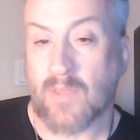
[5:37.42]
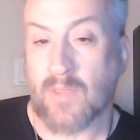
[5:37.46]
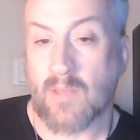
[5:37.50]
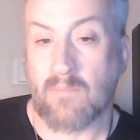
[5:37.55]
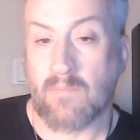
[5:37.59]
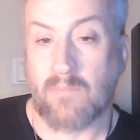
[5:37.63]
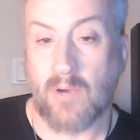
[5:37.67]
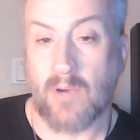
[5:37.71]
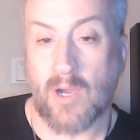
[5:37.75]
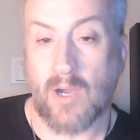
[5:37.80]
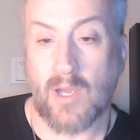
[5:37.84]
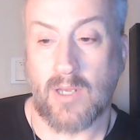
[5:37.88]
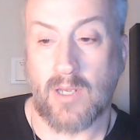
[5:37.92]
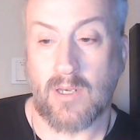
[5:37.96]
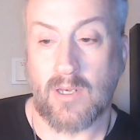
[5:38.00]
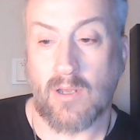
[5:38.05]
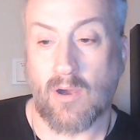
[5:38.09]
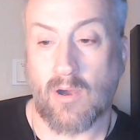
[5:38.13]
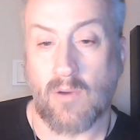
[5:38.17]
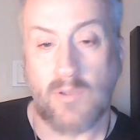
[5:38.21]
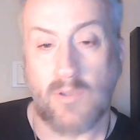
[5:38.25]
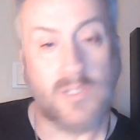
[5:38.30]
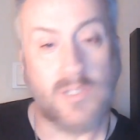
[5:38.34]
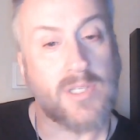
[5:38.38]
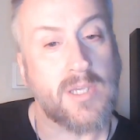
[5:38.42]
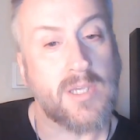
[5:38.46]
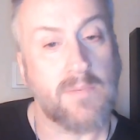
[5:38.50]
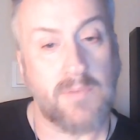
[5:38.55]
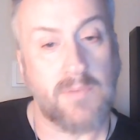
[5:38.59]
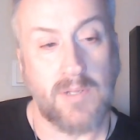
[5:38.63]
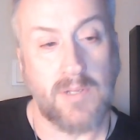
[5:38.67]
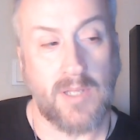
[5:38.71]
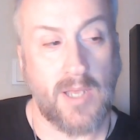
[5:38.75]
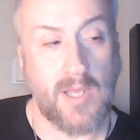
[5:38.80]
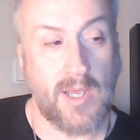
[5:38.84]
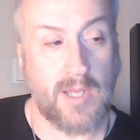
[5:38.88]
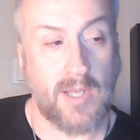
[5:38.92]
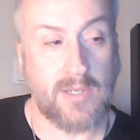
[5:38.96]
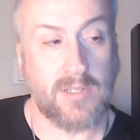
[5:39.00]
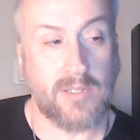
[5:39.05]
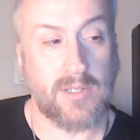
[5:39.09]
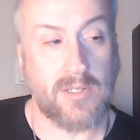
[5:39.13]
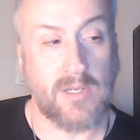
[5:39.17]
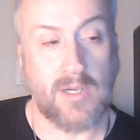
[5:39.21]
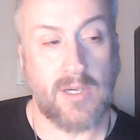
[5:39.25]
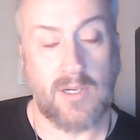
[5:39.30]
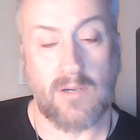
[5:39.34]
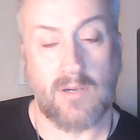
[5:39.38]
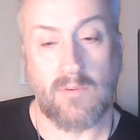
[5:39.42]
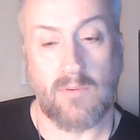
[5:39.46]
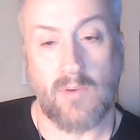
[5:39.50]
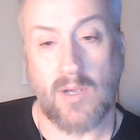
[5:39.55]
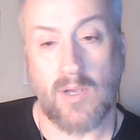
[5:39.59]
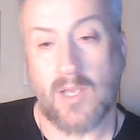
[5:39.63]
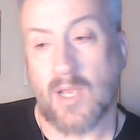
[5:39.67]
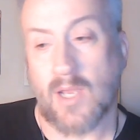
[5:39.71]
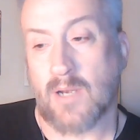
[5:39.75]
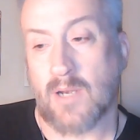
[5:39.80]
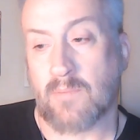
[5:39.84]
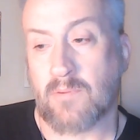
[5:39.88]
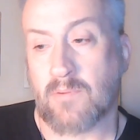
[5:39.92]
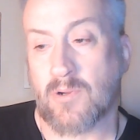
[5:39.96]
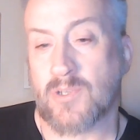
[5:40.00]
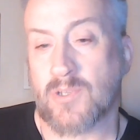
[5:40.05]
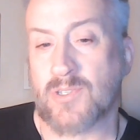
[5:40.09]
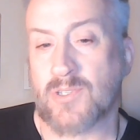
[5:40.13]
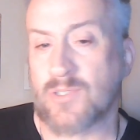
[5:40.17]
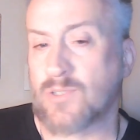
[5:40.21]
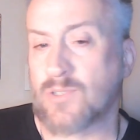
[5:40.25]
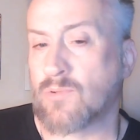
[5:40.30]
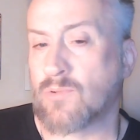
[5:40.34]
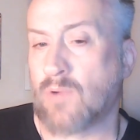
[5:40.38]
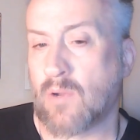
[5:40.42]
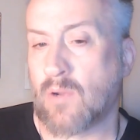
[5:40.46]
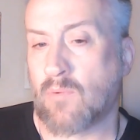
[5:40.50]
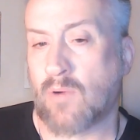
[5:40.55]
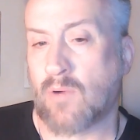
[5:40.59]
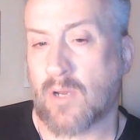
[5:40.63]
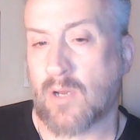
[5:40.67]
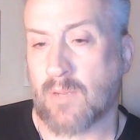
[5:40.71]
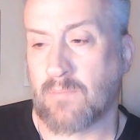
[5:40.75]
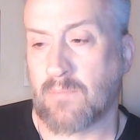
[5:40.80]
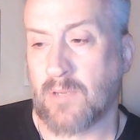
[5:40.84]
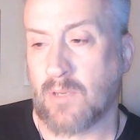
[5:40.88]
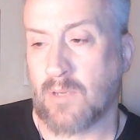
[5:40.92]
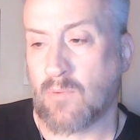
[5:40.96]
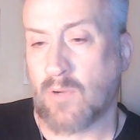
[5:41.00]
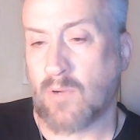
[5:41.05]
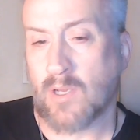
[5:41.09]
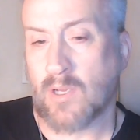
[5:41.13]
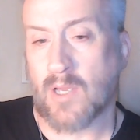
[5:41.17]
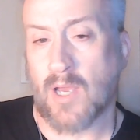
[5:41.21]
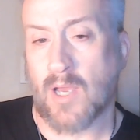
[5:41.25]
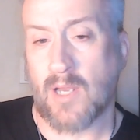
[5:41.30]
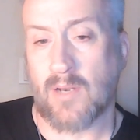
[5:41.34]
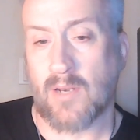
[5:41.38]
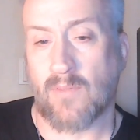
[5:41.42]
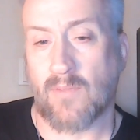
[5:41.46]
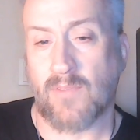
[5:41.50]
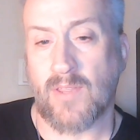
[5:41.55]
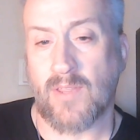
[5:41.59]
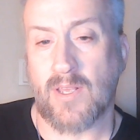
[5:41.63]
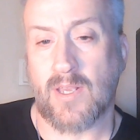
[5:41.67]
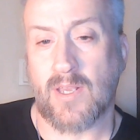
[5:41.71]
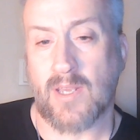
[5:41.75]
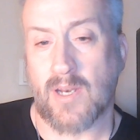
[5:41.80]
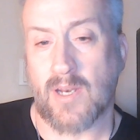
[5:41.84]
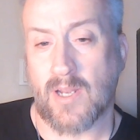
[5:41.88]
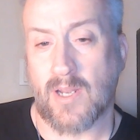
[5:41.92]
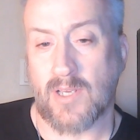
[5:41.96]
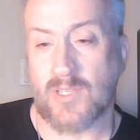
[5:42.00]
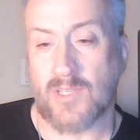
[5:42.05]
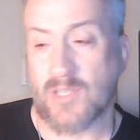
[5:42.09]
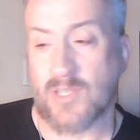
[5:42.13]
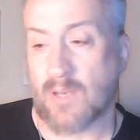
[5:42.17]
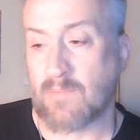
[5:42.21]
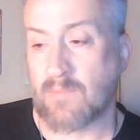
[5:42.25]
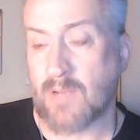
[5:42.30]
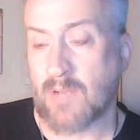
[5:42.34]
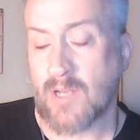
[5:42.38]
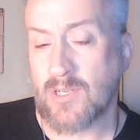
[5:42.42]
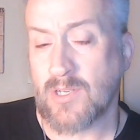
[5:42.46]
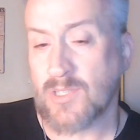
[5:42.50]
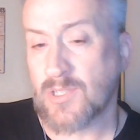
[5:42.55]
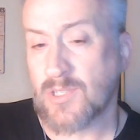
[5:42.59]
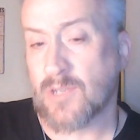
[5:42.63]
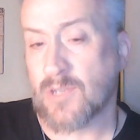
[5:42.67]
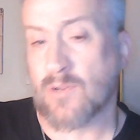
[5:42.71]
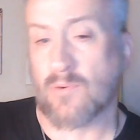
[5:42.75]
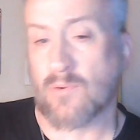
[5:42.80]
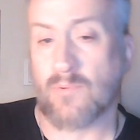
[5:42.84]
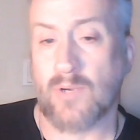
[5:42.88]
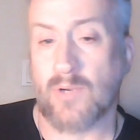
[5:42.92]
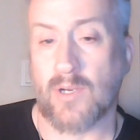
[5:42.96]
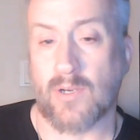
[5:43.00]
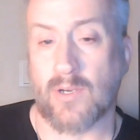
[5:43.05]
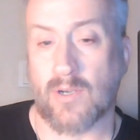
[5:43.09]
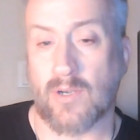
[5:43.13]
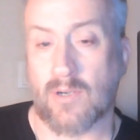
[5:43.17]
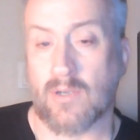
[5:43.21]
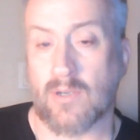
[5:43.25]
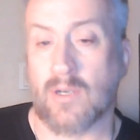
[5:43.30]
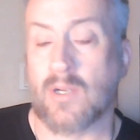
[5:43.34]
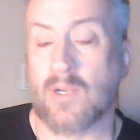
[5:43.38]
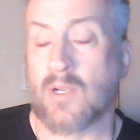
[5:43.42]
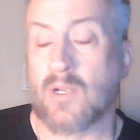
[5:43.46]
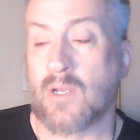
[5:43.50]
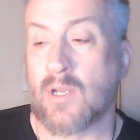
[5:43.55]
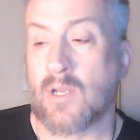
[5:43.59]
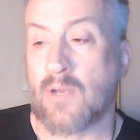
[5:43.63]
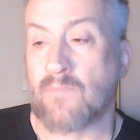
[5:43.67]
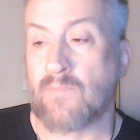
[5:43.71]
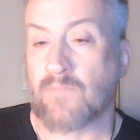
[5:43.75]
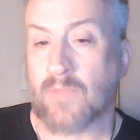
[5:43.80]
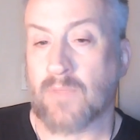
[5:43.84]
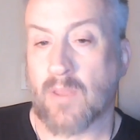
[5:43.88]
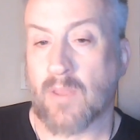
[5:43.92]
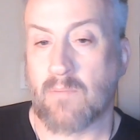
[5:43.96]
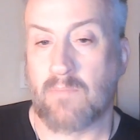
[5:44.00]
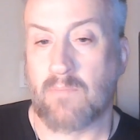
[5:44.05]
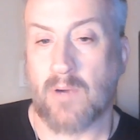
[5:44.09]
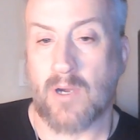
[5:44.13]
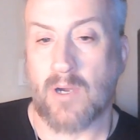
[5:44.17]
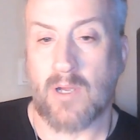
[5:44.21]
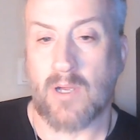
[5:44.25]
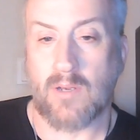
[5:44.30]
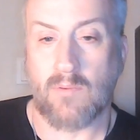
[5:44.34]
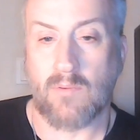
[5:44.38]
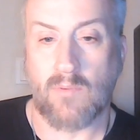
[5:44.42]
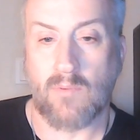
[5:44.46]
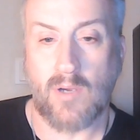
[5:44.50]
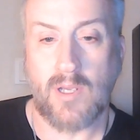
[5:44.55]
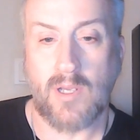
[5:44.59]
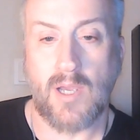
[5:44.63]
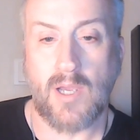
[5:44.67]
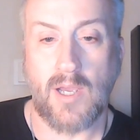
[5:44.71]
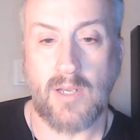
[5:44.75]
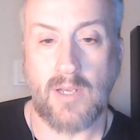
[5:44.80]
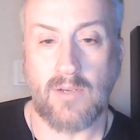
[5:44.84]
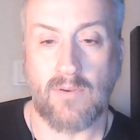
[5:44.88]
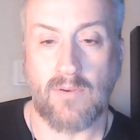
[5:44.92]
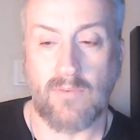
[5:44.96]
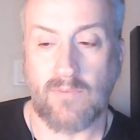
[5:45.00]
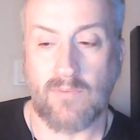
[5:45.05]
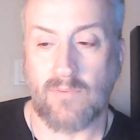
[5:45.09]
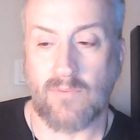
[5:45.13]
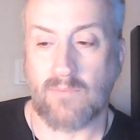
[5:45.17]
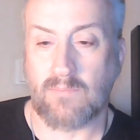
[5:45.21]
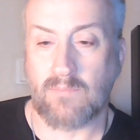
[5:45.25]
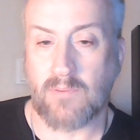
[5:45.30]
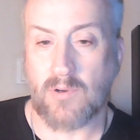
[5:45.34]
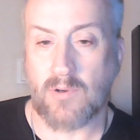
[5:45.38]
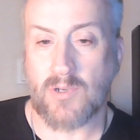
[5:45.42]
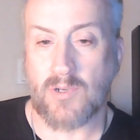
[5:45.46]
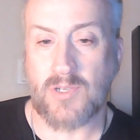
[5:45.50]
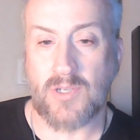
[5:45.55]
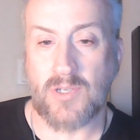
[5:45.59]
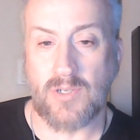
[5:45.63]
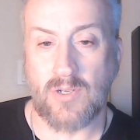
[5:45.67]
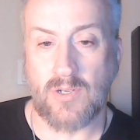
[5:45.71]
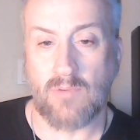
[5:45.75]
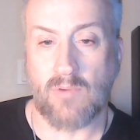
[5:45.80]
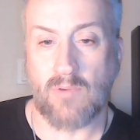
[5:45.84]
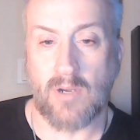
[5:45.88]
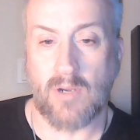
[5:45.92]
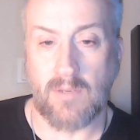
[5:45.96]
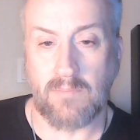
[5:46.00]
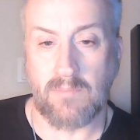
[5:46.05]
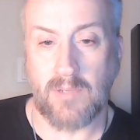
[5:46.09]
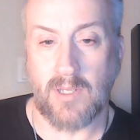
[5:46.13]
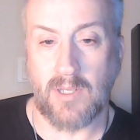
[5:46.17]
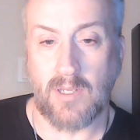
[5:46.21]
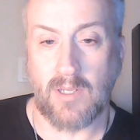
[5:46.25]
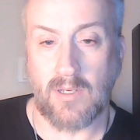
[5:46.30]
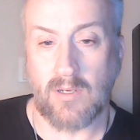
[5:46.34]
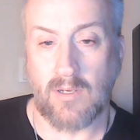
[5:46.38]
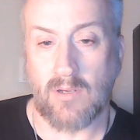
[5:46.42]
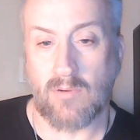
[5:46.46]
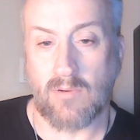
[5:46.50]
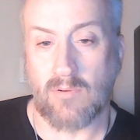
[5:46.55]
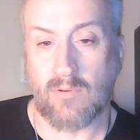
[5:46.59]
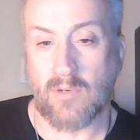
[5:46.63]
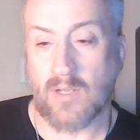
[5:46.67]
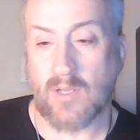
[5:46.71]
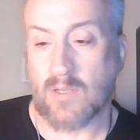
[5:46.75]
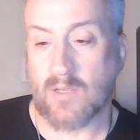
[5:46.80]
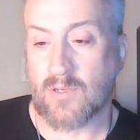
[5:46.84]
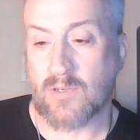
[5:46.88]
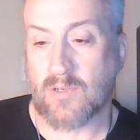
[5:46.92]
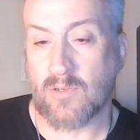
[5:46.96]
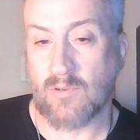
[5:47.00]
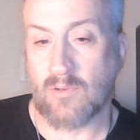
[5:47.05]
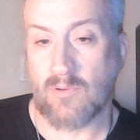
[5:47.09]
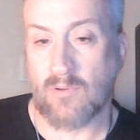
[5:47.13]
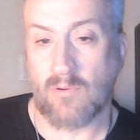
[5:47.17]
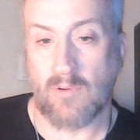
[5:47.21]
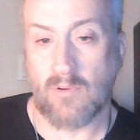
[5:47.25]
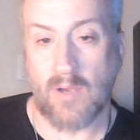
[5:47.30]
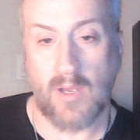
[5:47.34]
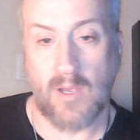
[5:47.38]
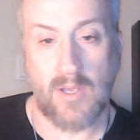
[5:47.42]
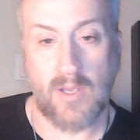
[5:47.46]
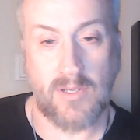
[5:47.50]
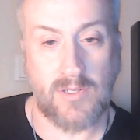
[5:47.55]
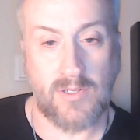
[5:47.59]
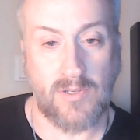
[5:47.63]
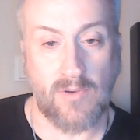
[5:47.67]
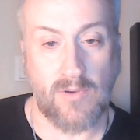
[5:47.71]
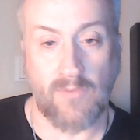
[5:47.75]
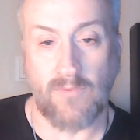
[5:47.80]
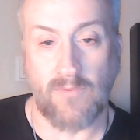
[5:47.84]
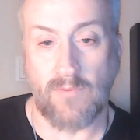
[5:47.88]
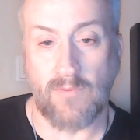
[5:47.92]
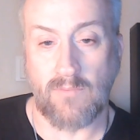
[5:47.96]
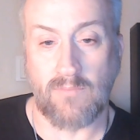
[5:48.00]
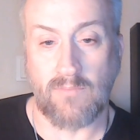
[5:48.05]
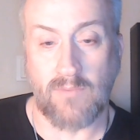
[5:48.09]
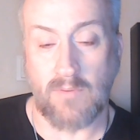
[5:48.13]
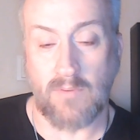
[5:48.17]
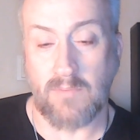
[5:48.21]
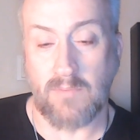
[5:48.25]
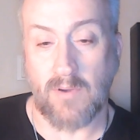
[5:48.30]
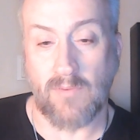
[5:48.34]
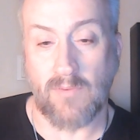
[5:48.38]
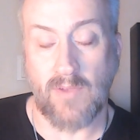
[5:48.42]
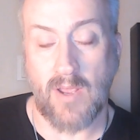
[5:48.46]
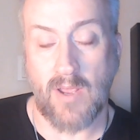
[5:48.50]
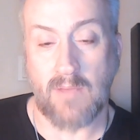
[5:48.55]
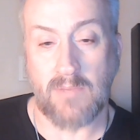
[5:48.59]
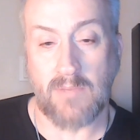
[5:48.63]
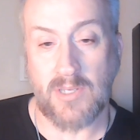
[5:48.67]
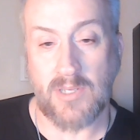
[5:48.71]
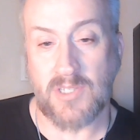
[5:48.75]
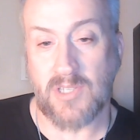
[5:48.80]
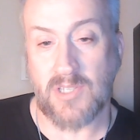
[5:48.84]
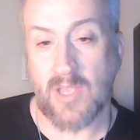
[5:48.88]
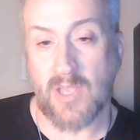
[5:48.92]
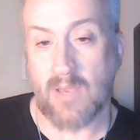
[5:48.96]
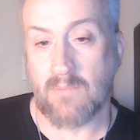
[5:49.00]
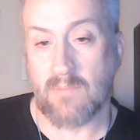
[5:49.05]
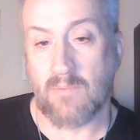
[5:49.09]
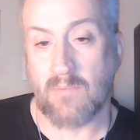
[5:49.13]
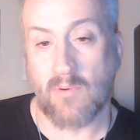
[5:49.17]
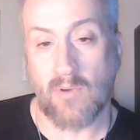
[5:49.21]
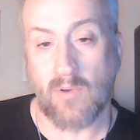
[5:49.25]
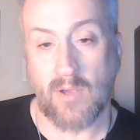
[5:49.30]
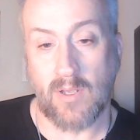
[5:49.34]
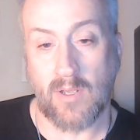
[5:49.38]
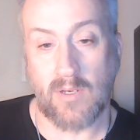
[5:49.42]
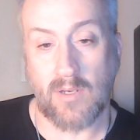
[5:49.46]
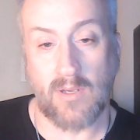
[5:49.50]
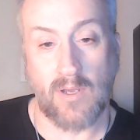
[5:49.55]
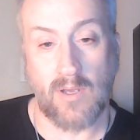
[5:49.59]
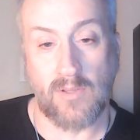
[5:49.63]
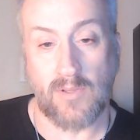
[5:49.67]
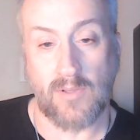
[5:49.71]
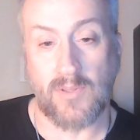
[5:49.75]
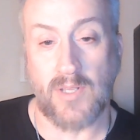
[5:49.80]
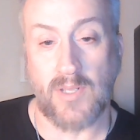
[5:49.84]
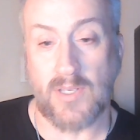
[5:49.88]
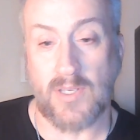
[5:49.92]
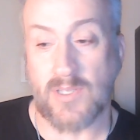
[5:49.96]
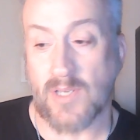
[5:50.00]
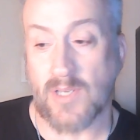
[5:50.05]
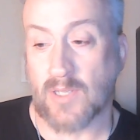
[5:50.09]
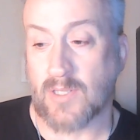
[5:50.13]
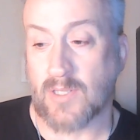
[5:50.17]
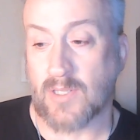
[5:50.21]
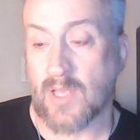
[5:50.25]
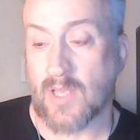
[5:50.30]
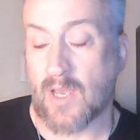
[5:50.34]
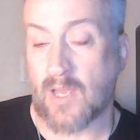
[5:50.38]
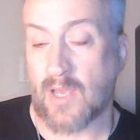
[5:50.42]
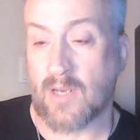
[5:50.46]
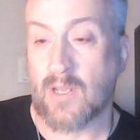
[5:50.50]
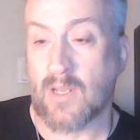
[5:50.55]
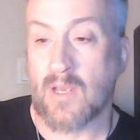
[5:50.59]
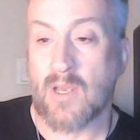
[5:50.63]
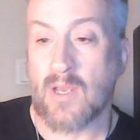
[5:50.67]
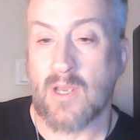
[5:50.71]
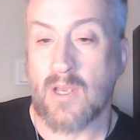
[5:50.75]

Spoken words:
But always keeping that, what kind of person do I want to be? What kind of thing can I accept? Not just career, but what kind of person do you want to be known to as from your family standpoint, other things like that.